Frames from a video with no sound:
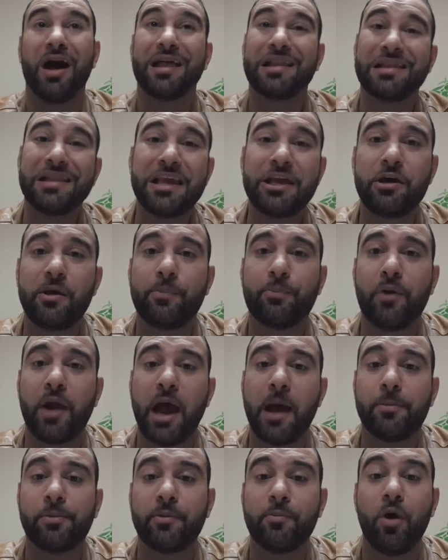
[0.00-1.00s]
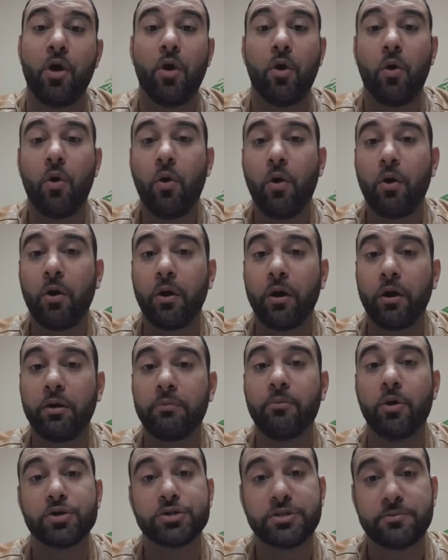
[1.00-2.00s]
a legal problem, or
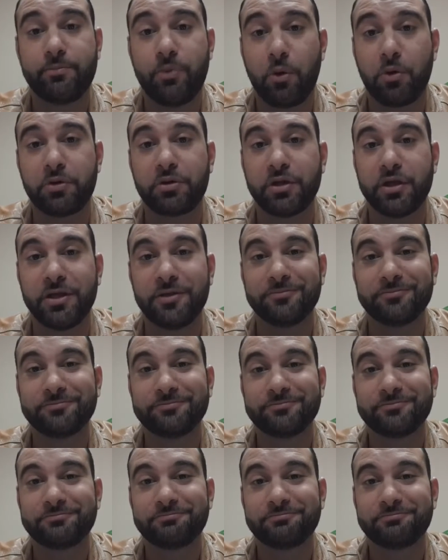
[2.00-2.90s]
most importantly,